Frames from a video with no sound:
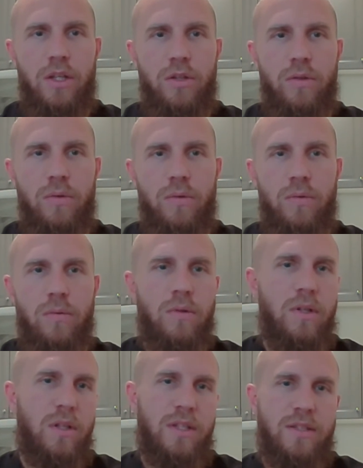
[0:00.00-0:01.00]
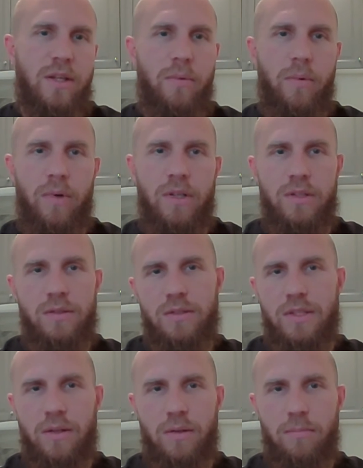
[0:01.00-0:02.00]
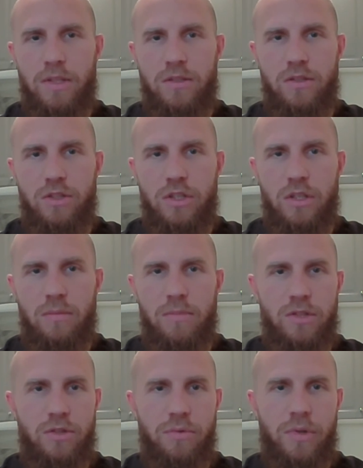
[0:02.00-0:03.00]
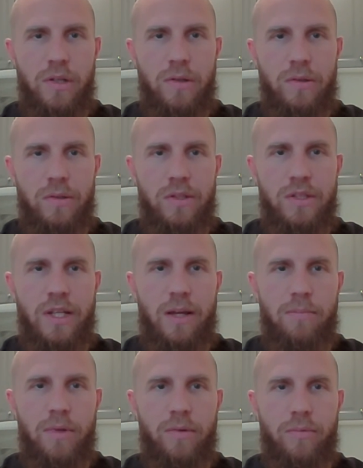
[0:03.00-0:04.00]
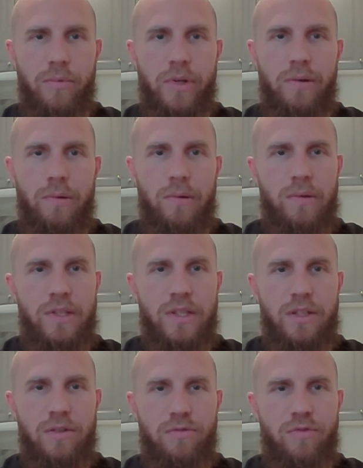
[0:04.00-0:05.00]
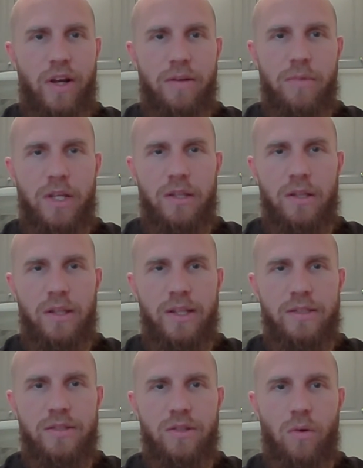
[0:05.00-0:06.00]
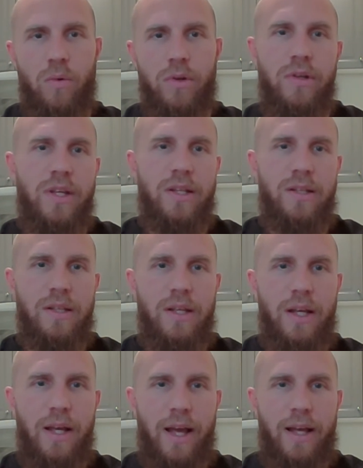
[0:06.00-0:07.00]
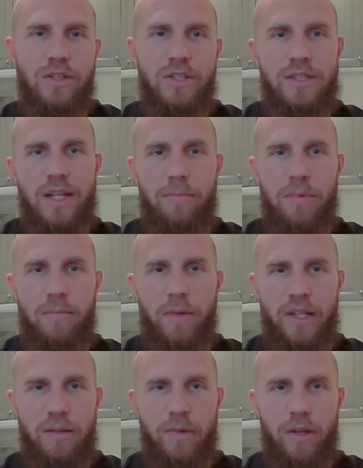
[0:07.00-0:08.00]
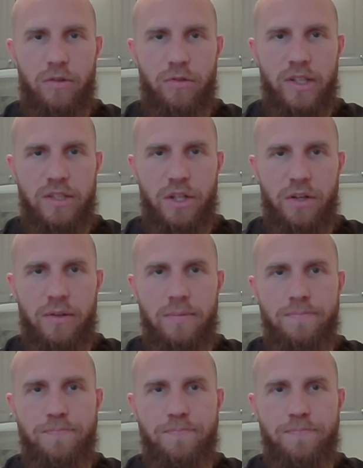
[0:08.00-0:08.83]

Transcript: you, let's say we want to send a message to Mr. Riedl, you type in Riedl and then you find me in the list, or you can just type in my email address here.